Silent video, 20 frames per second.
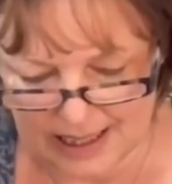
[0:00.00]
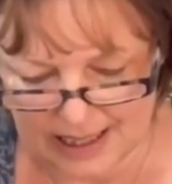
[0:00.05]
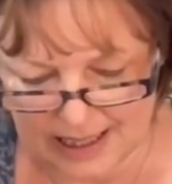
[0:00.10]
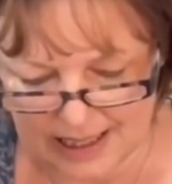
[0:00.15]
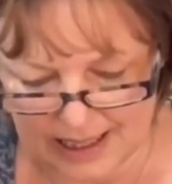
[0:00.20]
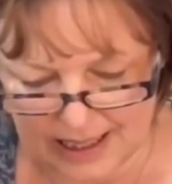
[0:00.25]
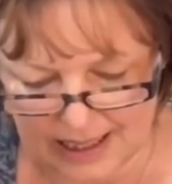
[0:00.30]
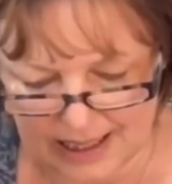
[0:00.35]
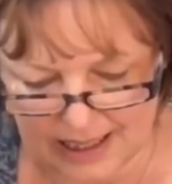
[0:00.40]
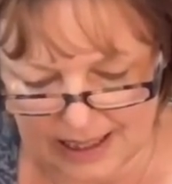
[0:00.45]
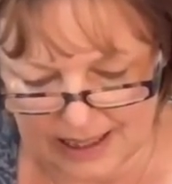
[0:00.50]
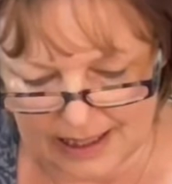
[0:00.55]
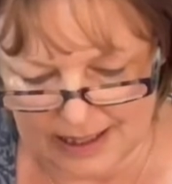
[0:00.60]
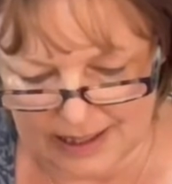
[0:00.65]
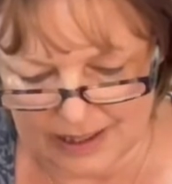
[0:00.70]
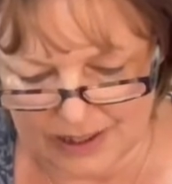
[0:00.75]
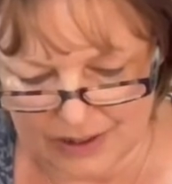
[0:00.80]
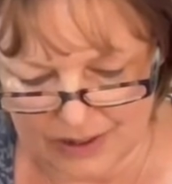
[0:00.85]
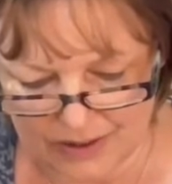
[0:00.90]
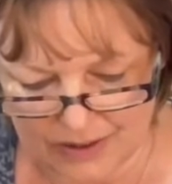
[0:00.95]

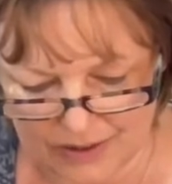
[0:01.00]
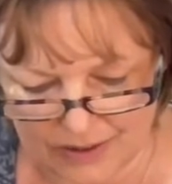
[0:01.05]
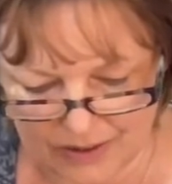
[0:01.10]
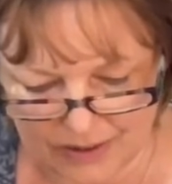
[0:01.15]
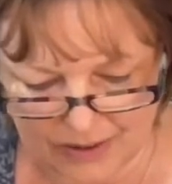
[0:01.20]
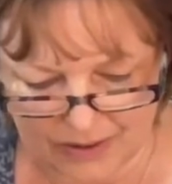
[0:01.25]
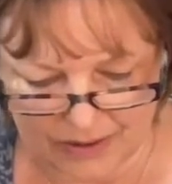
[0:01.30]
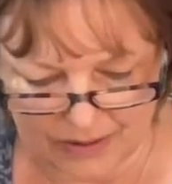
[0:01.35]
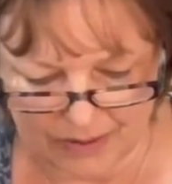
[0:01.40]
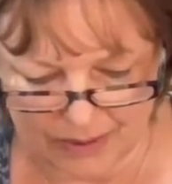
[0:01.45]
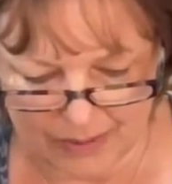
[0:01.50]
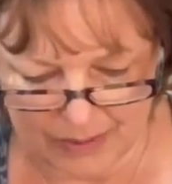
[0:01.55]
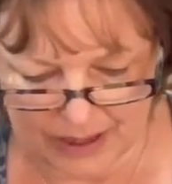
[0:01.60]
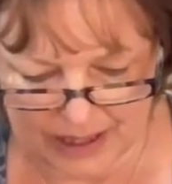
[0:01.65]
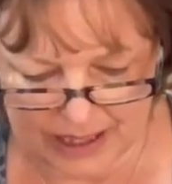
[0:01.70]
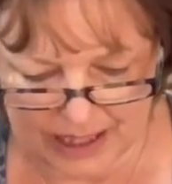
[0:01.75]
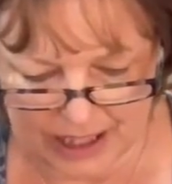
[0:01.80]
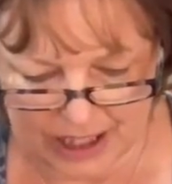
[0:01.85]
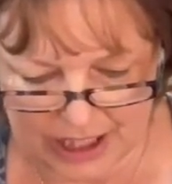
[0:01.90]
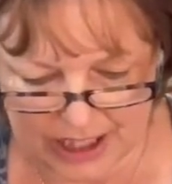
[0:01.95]
And we
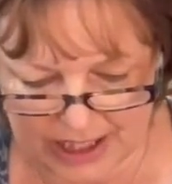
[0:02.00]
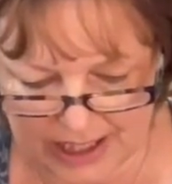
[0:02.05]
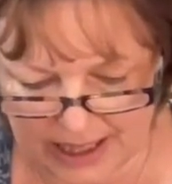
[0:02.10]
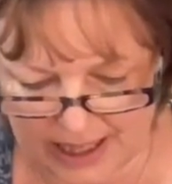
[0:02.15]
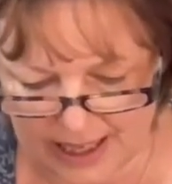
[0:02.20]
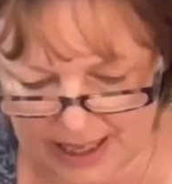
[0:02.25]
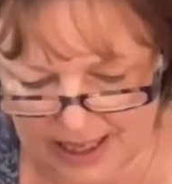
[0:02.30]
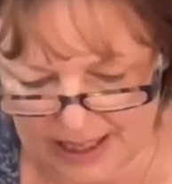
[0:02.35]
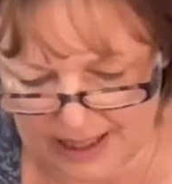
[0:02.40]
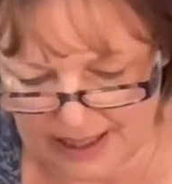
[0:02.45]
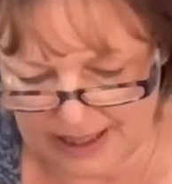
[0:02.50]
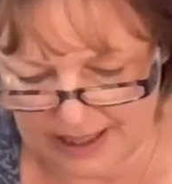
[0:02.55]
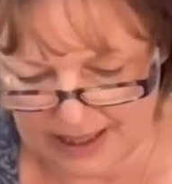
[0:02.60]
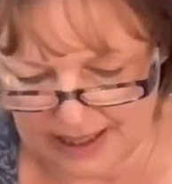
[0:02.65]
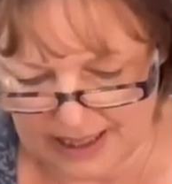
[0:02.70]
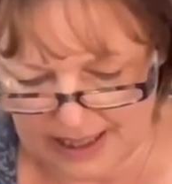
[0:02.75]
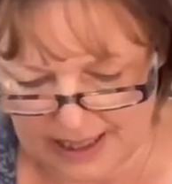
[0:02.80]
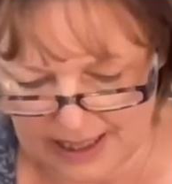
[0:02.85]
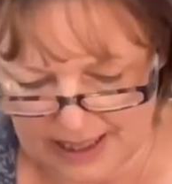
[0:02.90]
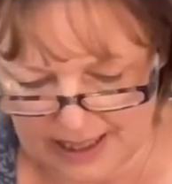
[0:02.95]
position that
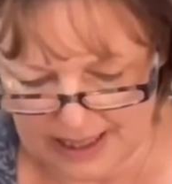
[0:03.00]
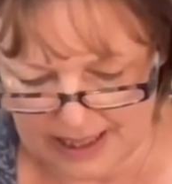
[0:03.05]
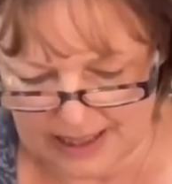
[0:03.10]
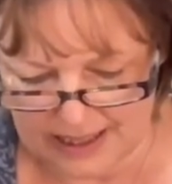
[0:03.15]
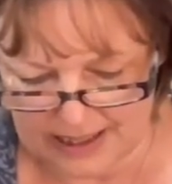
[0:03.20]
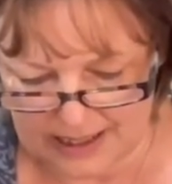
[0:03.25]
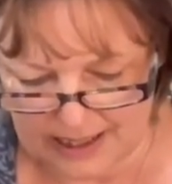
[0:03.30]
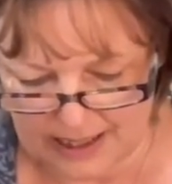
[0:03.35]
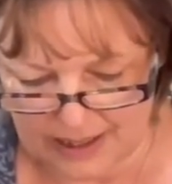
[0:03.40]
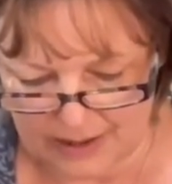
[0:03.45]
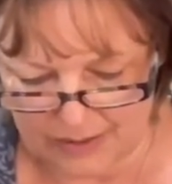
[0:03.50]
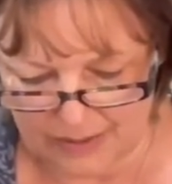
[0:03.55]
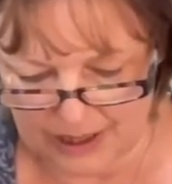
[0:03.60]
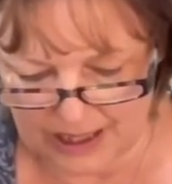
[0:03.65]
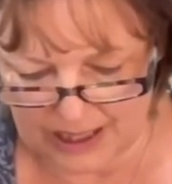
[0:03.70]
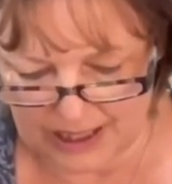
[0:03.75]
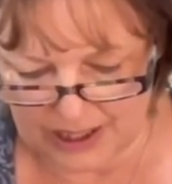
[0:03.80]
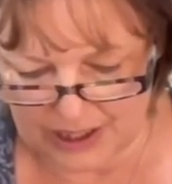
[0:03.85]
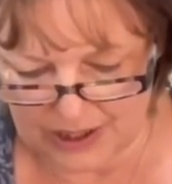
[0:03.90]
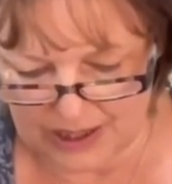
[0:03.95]
so that we
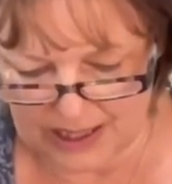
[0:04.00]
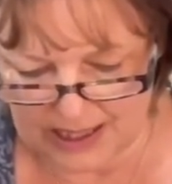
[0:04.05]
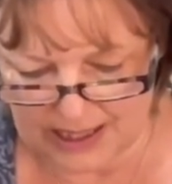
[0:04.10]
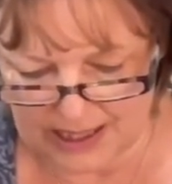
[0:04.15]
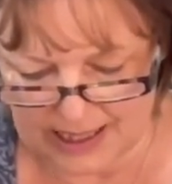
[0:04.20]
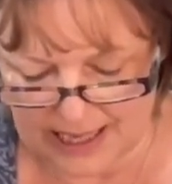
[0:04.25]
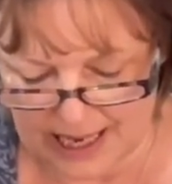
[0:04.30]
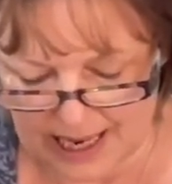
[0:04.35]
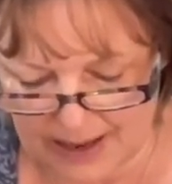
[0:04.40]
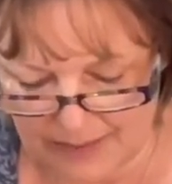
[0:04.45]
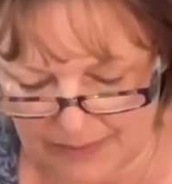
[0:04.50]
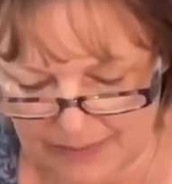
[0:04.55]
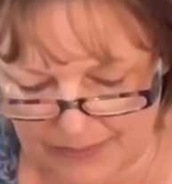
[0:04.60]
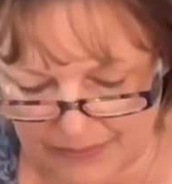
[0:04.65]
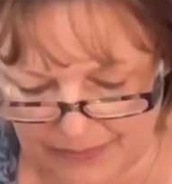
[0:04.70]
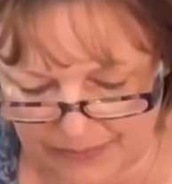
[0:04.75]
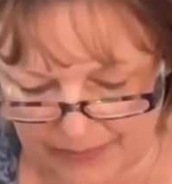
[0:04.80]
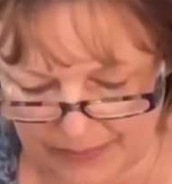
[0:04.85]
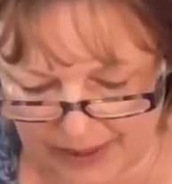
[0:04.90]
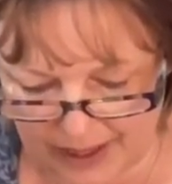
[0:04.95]
can do the same
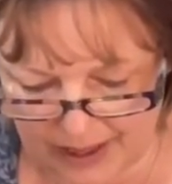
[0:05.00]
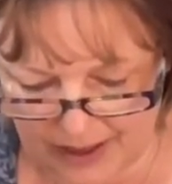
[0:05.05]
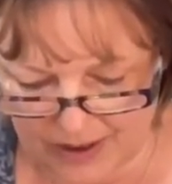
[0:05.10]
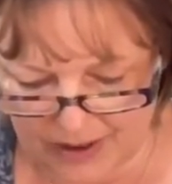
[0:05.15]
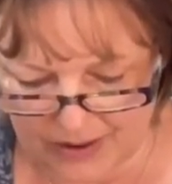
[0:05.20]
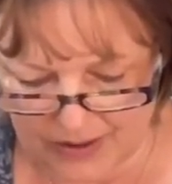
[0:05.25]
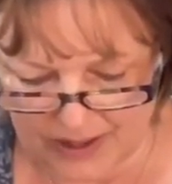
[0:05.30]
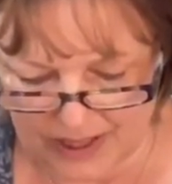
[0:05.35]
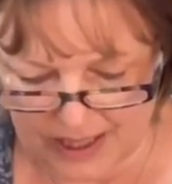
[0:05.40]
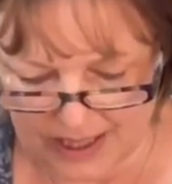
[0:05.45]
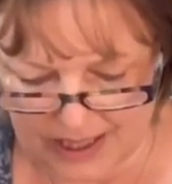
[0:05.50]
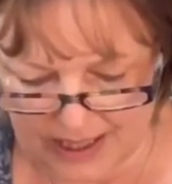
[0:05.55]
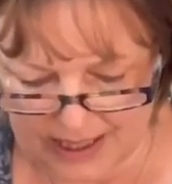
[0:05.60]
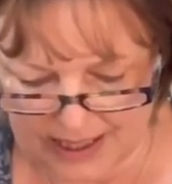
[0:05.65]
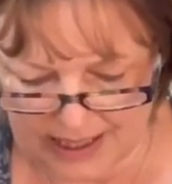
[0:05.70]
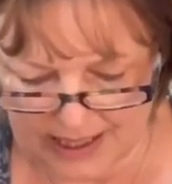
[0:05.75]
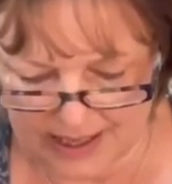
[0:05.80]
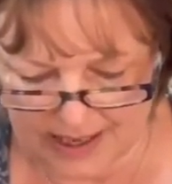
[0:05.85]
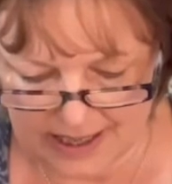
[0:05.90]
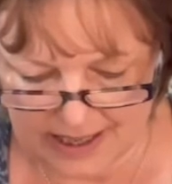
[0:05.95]
on the other
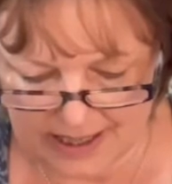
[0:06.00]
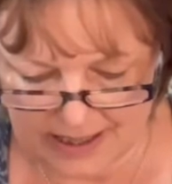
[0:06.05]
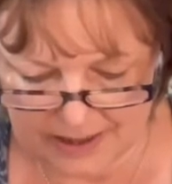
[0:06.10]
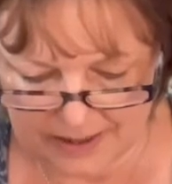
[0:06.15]
side.